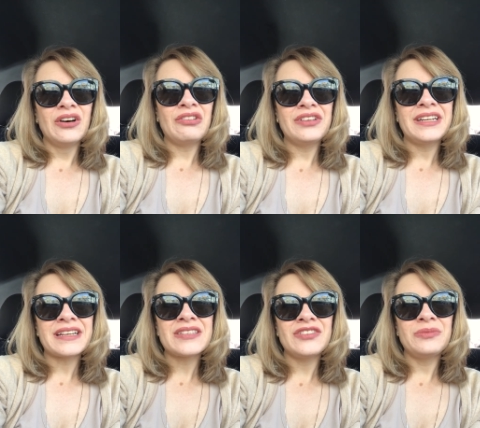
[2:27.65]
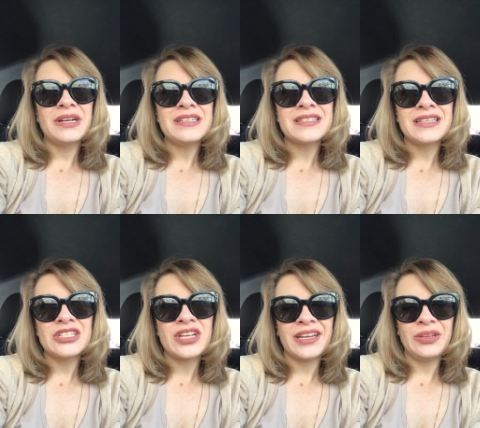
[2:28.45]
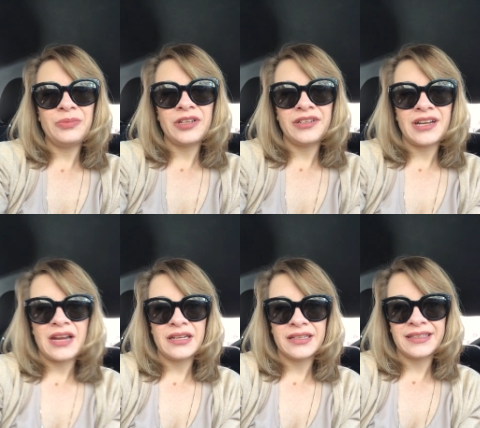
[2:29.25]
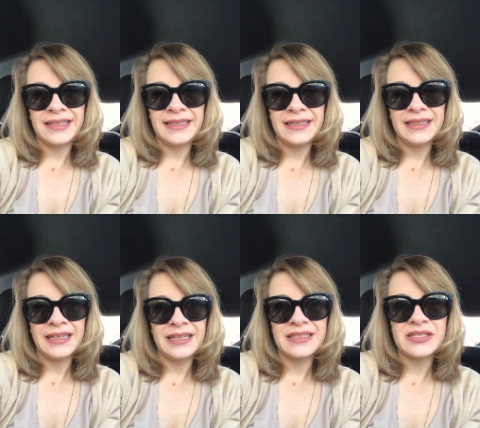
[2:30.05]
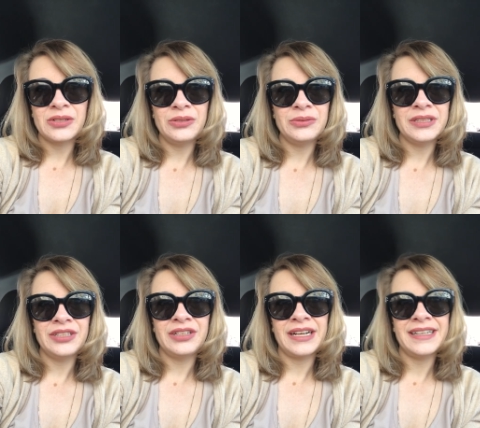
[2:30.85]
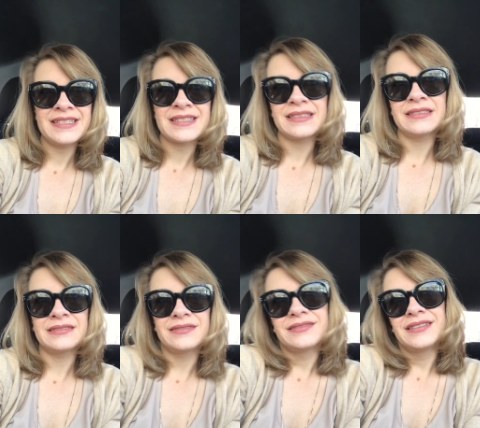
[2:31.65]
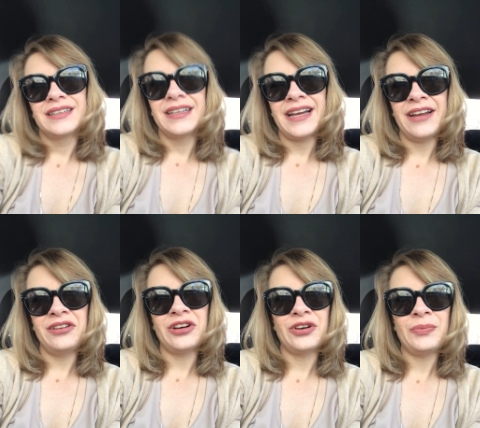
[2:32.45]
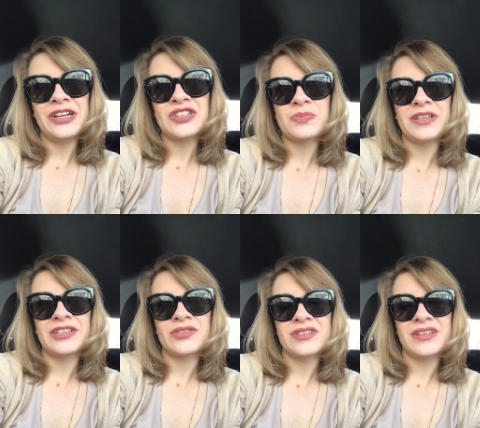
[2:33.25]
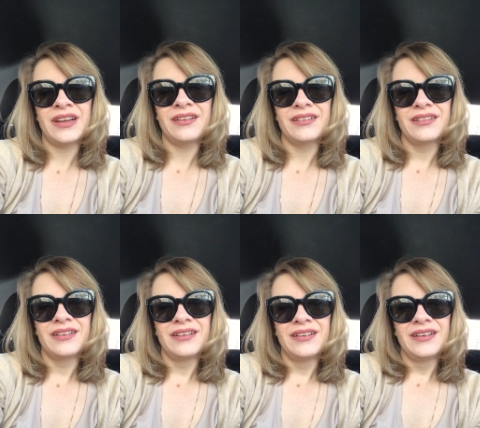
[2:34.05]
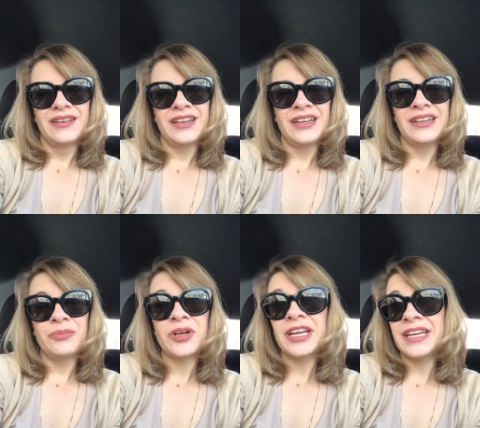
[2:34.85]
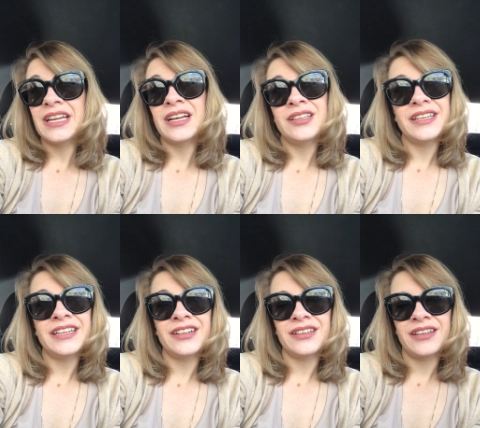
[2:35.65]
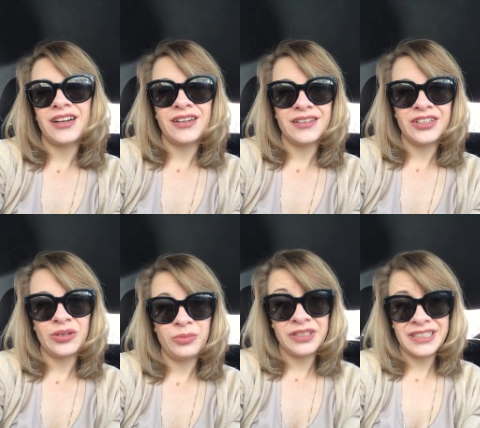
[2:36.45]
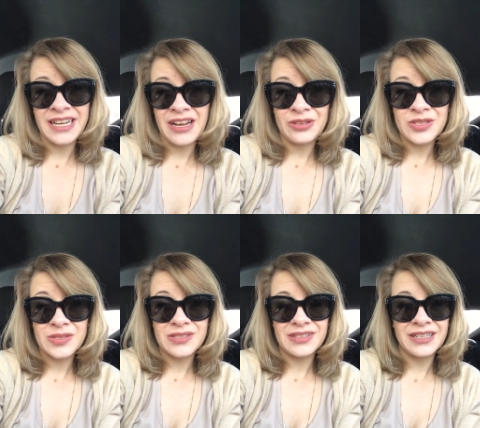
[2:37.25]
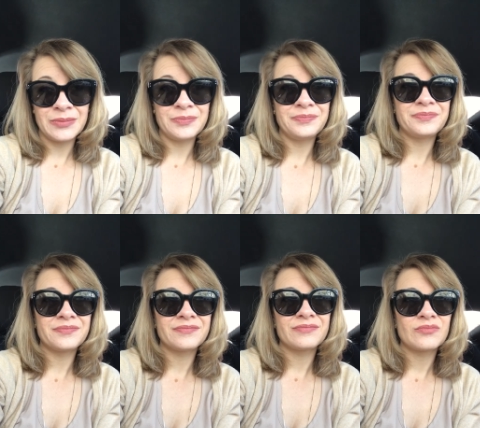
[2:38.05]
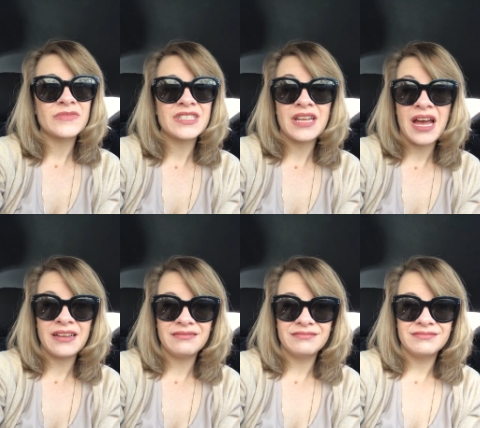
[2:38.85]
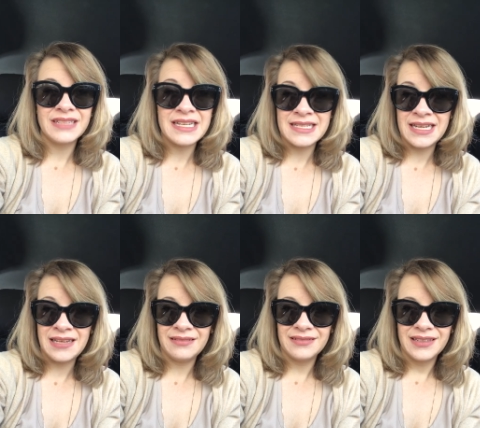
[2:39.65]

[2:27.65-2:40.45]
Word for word: over the next few months and I'll check in periodically on Scoot with you guys and I don't know, it might just be interesting and it'll probably get ugly here and there. You know, building a house, um, it's not easy.